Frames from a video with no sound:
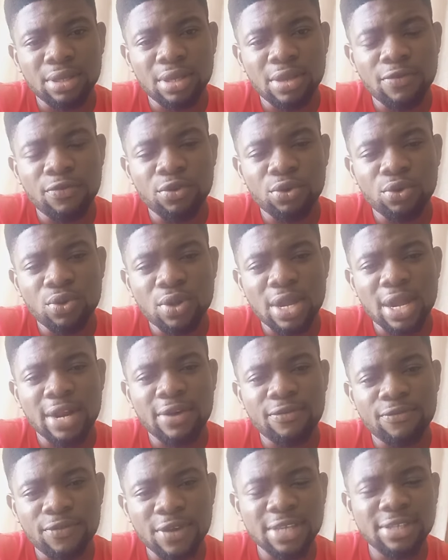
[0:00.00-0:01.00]
if you look
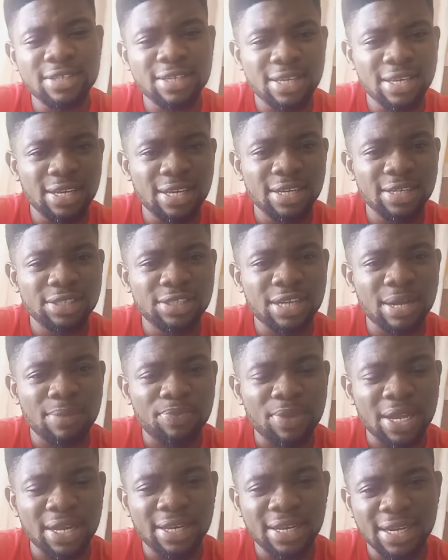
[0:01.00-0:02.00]
at 1 Kings
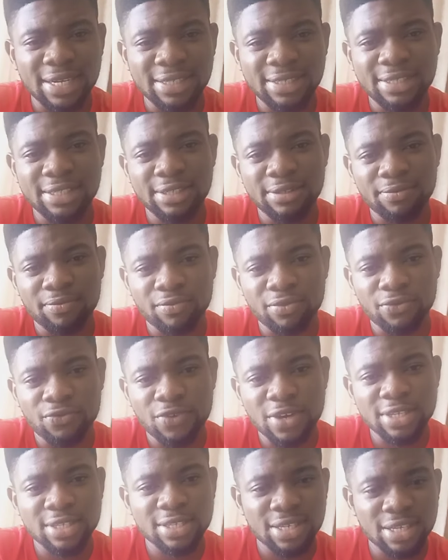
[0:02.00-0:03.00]
chapter 19
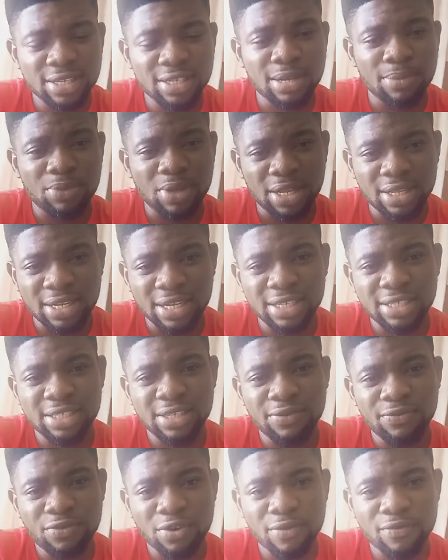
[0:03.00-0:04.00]

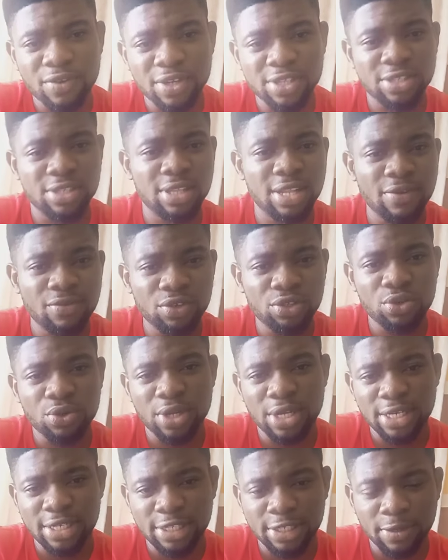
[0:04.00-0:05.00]
from verse 11 to
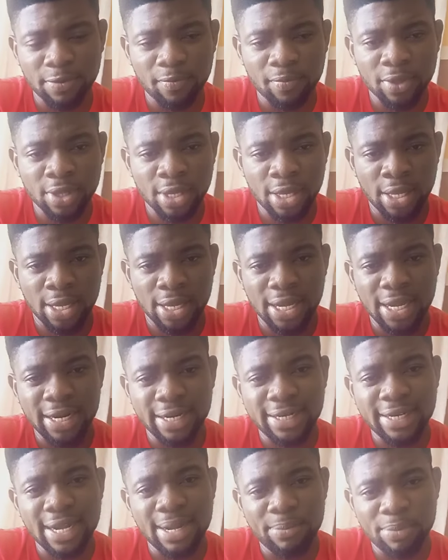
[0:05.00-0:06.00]
18,
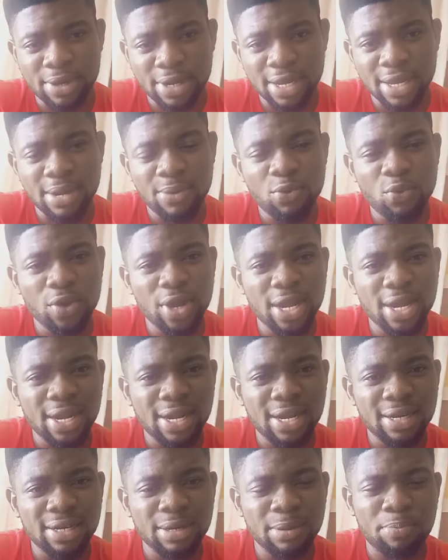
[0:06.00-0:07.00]
a time came
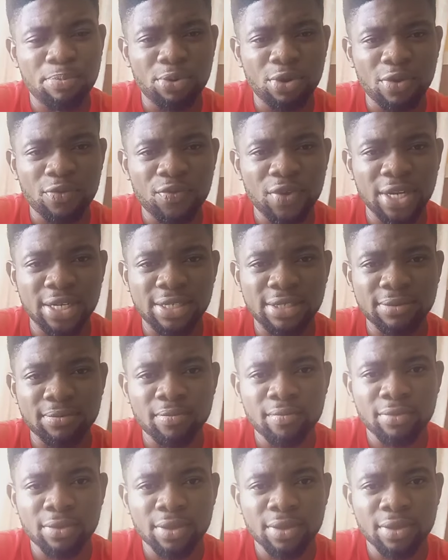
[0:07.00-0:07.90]
where the prophet